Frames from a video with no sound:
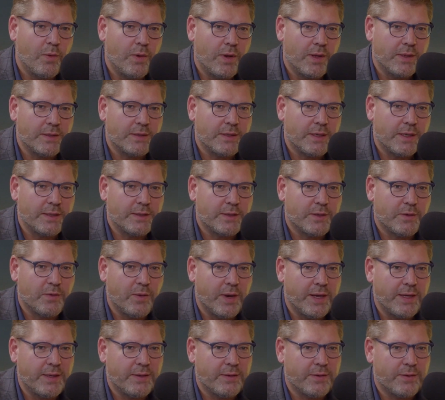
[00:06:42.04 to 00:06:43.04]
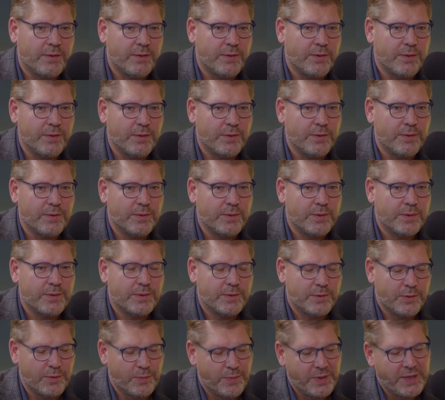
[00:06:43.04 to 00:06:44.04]
well, it's great to
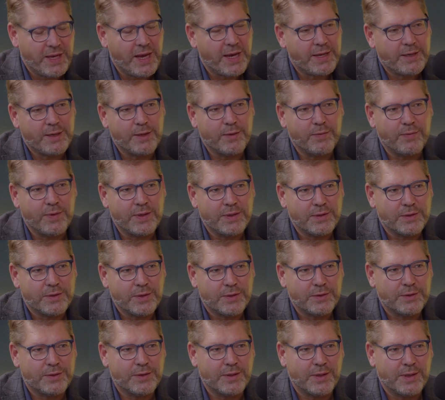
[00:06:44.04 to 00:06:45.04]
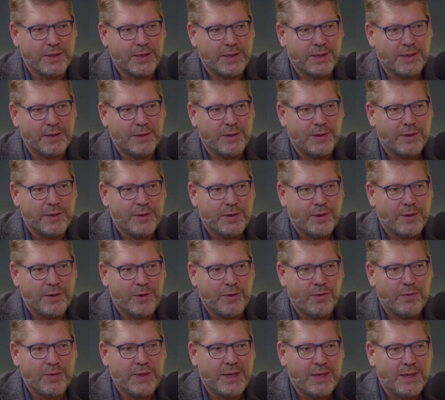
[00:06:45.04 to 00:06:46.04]
be active in such a
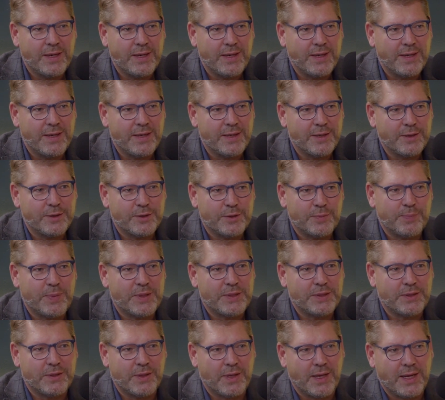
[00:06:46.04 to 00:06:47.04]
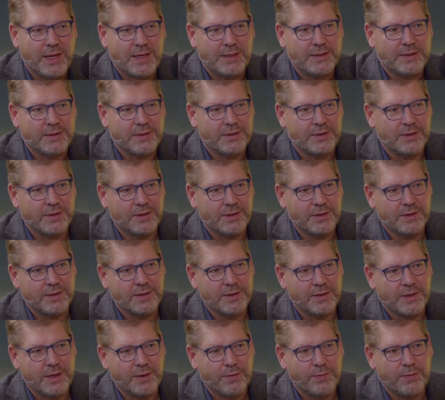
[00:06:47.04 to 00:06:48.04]
really specialized
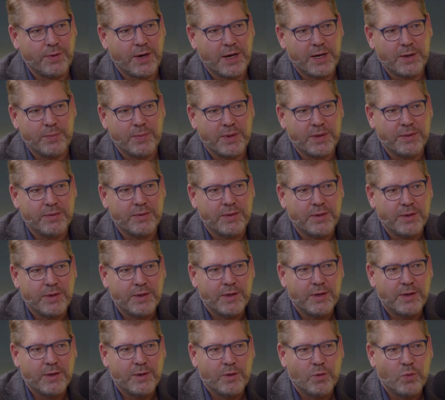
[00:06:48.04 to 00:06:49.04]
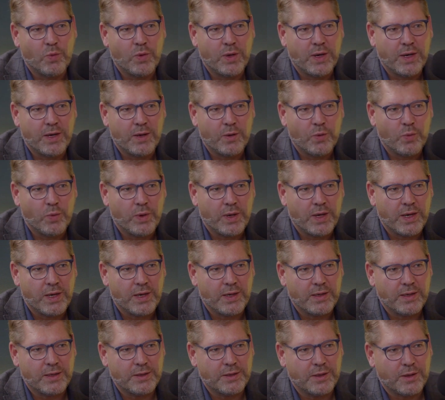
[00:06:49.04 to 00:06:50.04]
environment
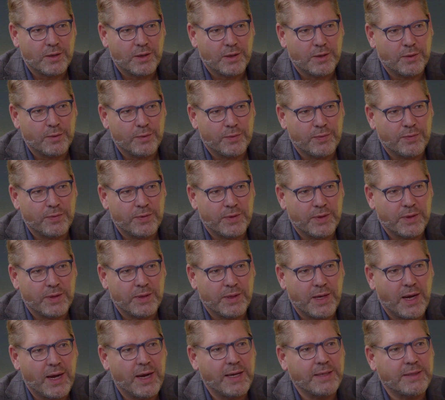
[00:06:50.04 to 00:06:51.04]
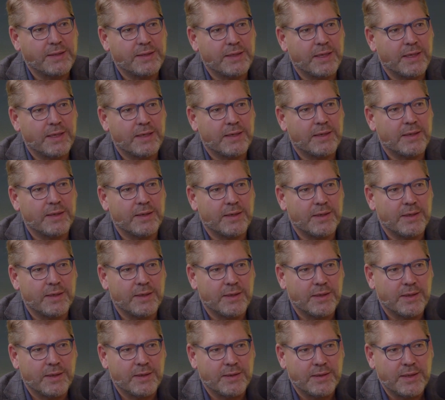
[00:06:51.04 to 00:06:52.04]
where there's a lot of high tech
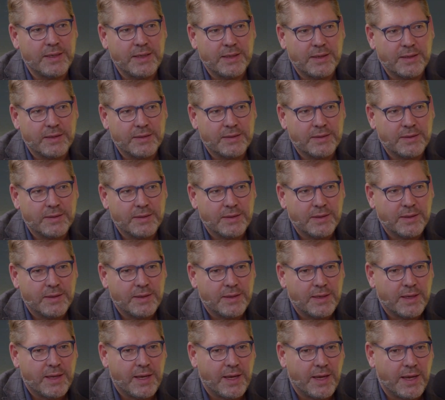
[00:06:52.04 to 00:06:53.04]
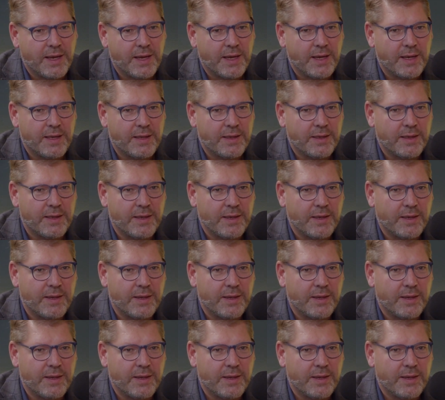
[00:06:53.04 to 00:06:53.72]
needed, and